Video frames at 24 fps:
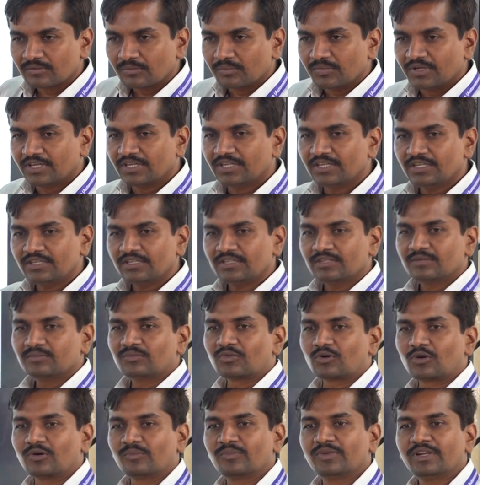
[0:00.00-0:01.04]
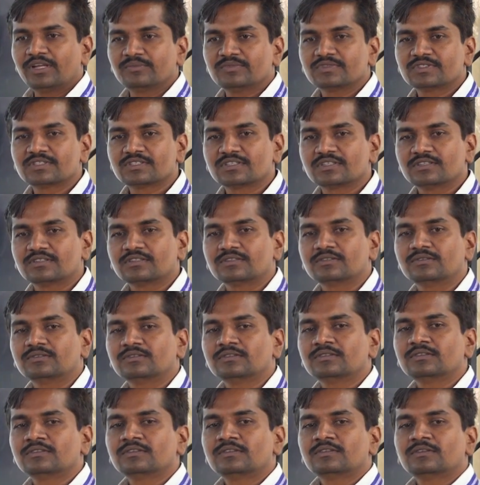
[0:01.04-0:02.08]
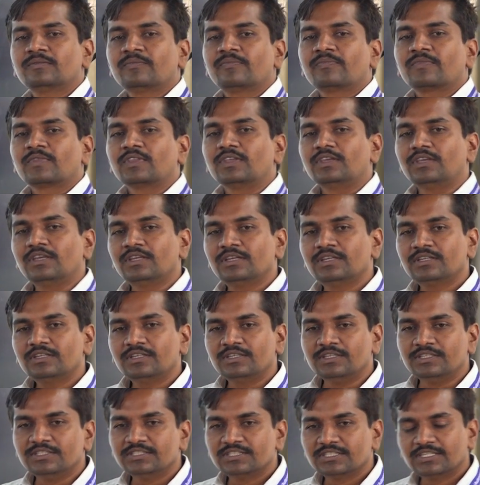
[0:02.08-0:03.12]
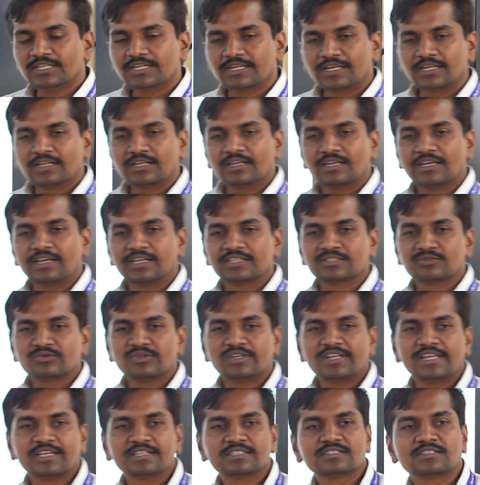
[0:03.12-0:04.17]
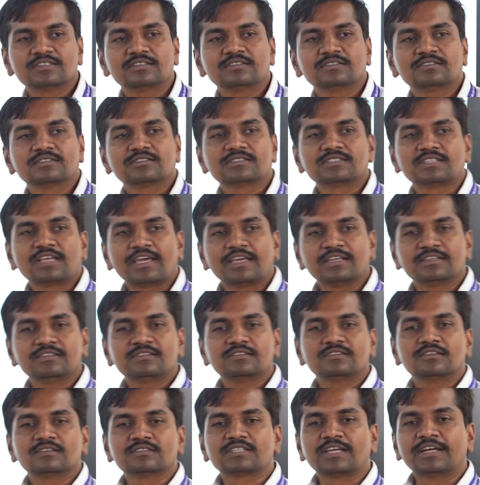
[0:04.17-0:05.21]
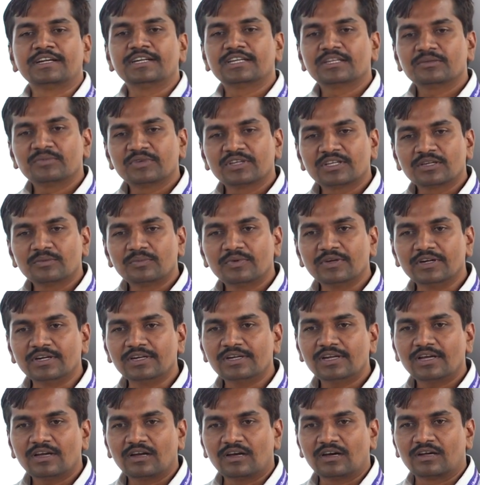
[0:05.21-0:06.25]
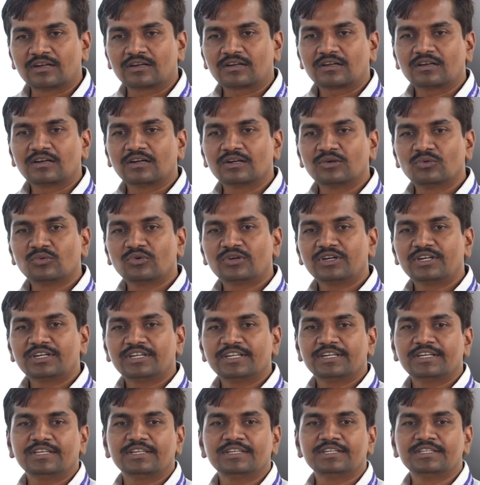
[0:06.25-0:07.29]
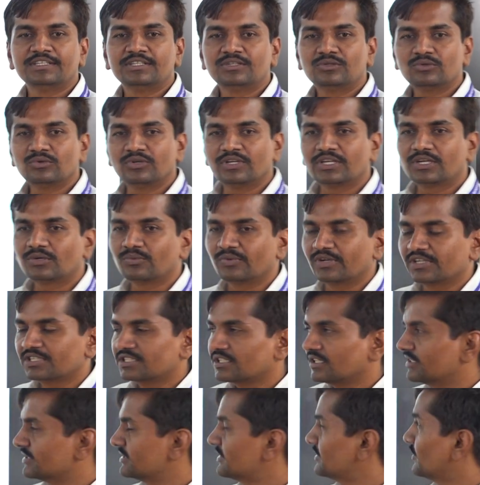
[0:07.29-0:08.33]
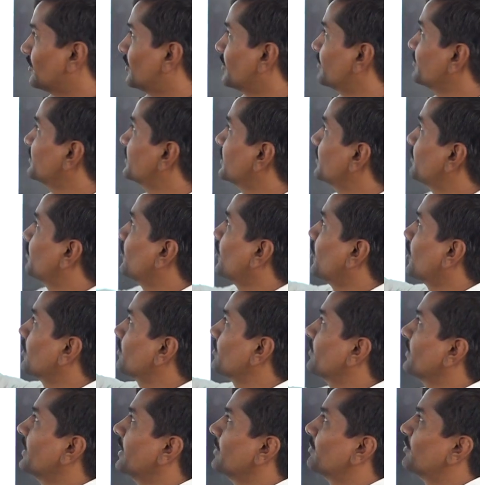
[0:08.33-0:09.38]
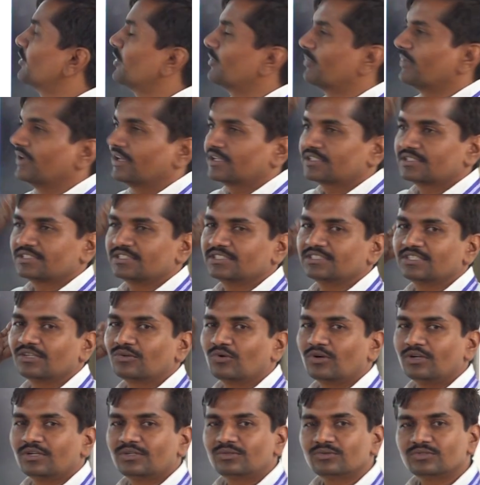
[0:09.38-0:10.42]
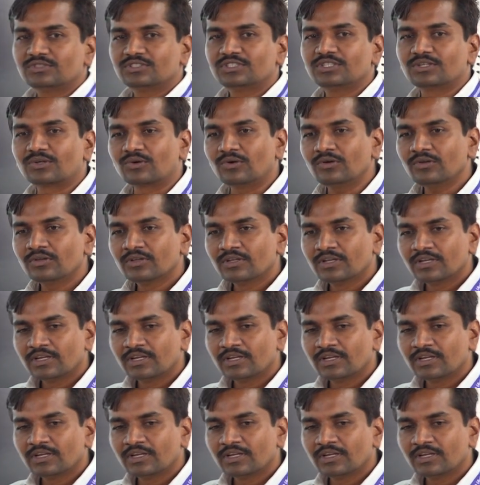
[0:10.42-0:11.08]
Many problems in engineering as well as scientific field are converted into equations of the form f of x is equal to 0,